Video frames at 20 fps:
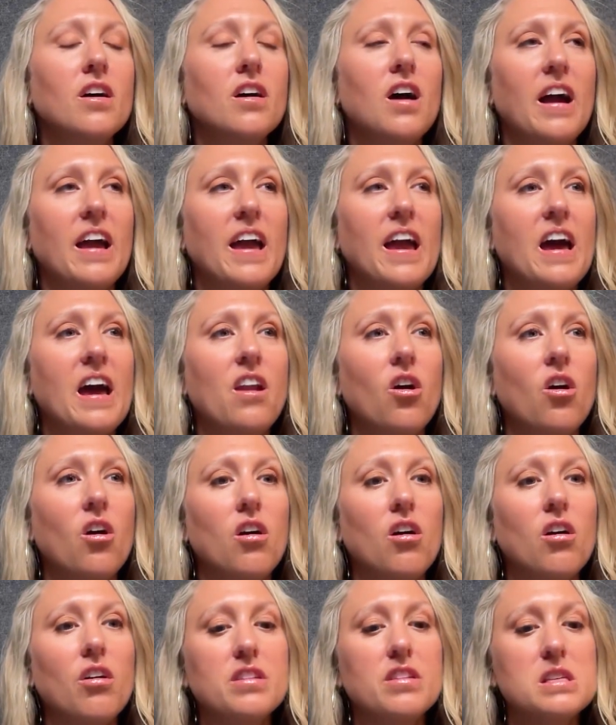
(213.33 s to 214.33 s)
I had
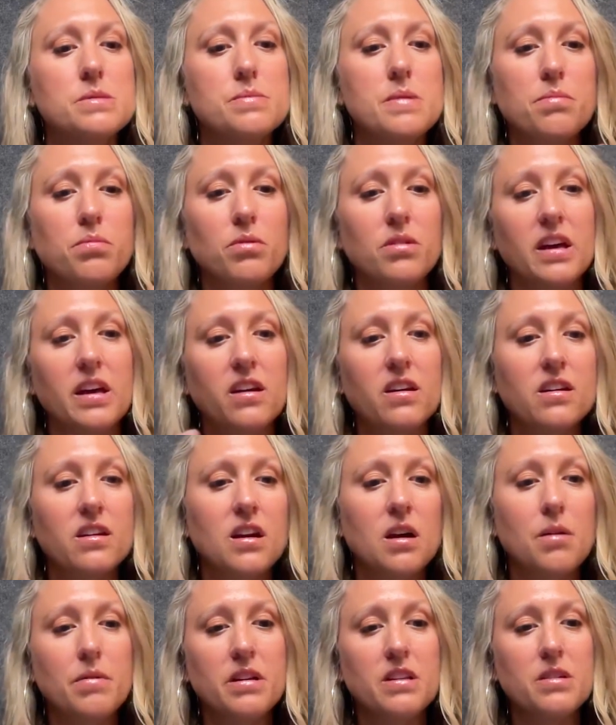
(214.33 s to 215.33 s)
all these people like
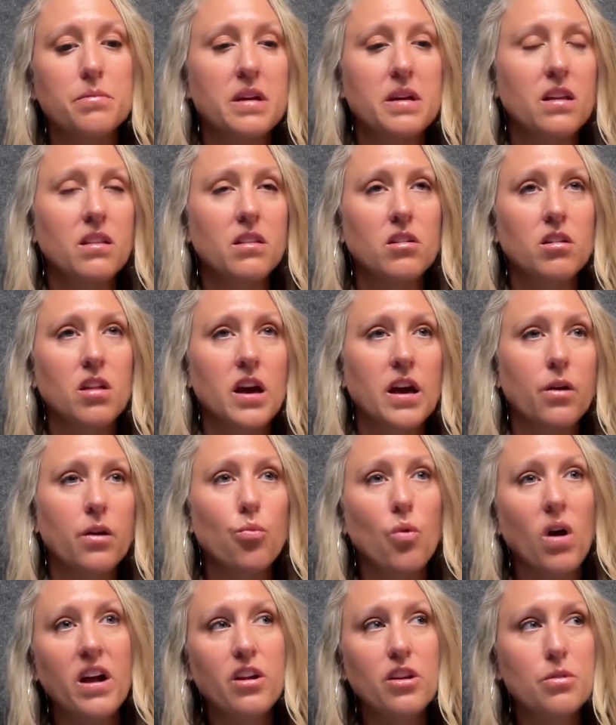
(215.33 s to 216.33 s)
coming to me and they're like,
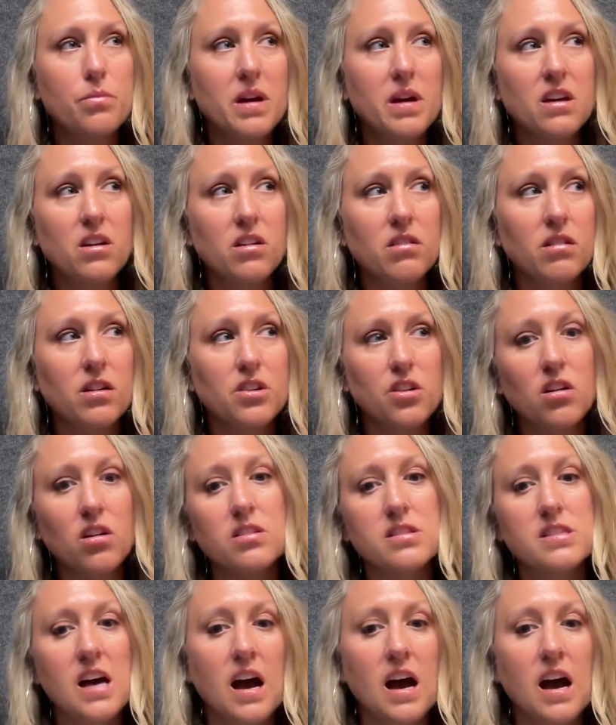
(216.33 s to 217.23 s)
why don't you make adults?